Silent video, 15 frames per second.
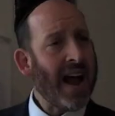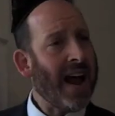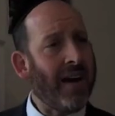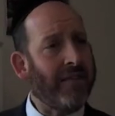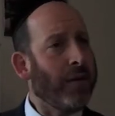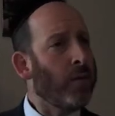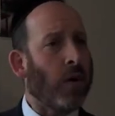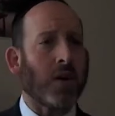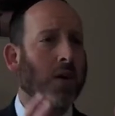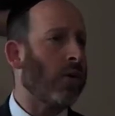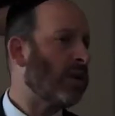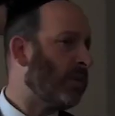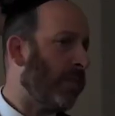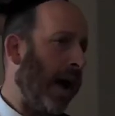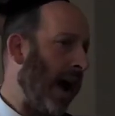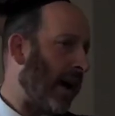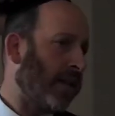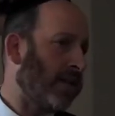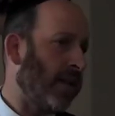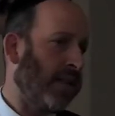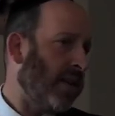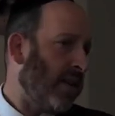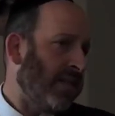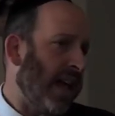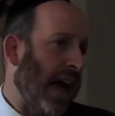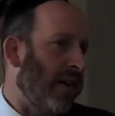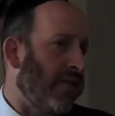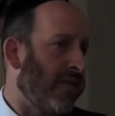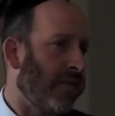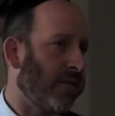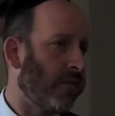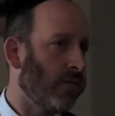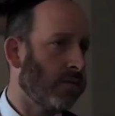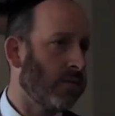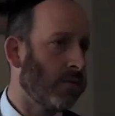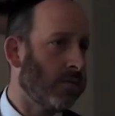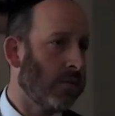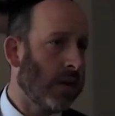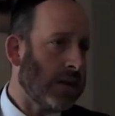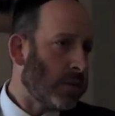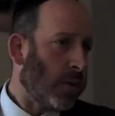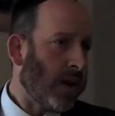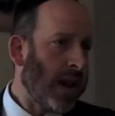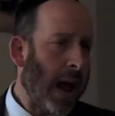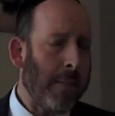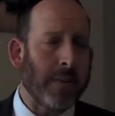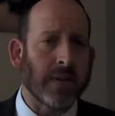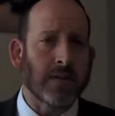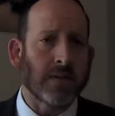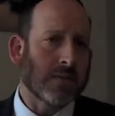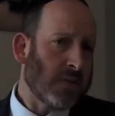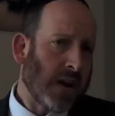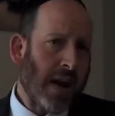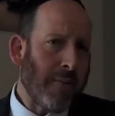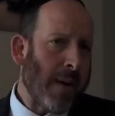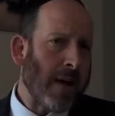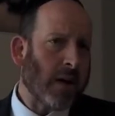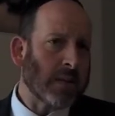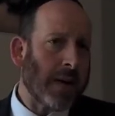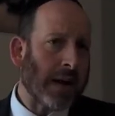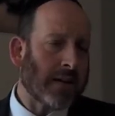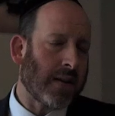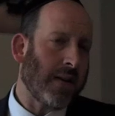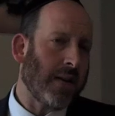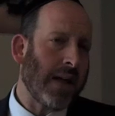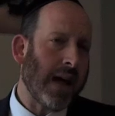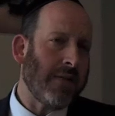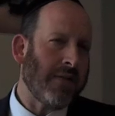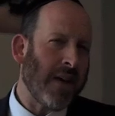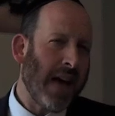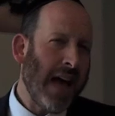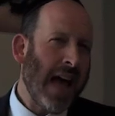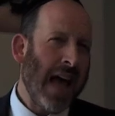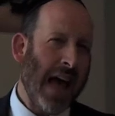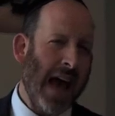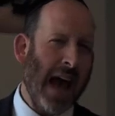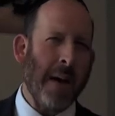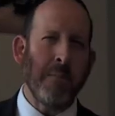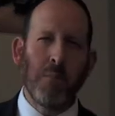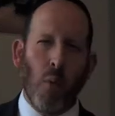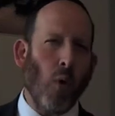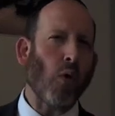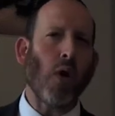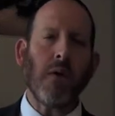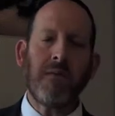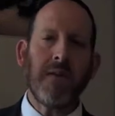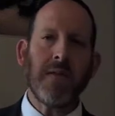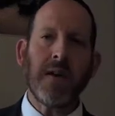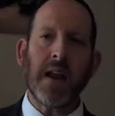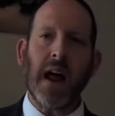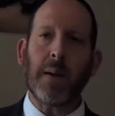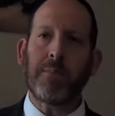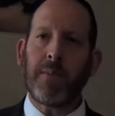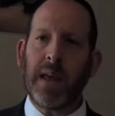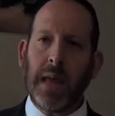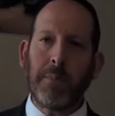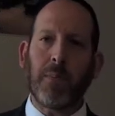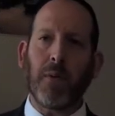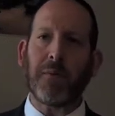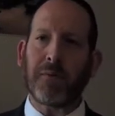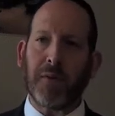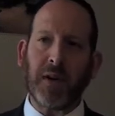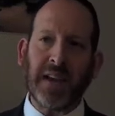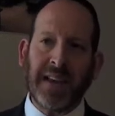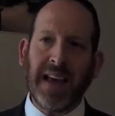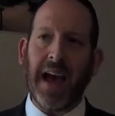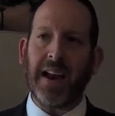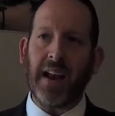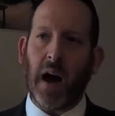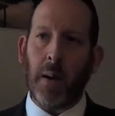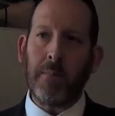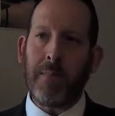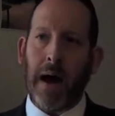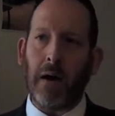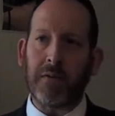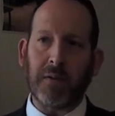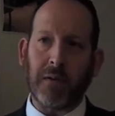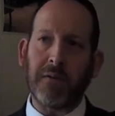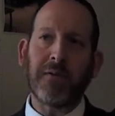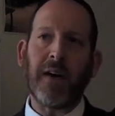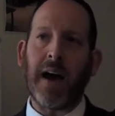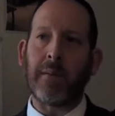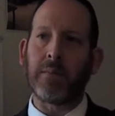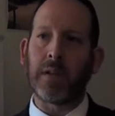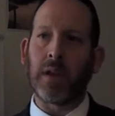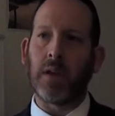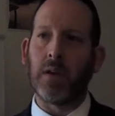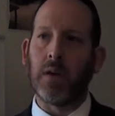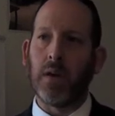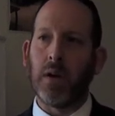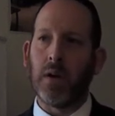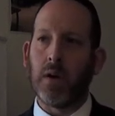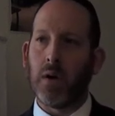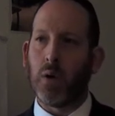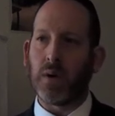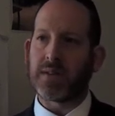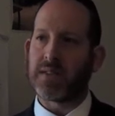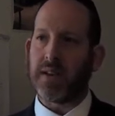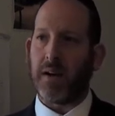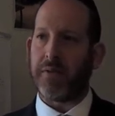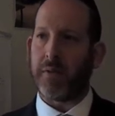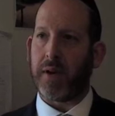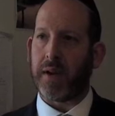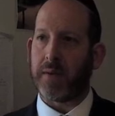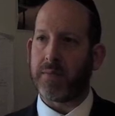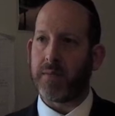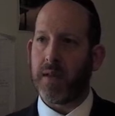Everyone goes back to their life. That's what happens. Everybody goes back to their life, and more often than not, people forget about the family who is suffering.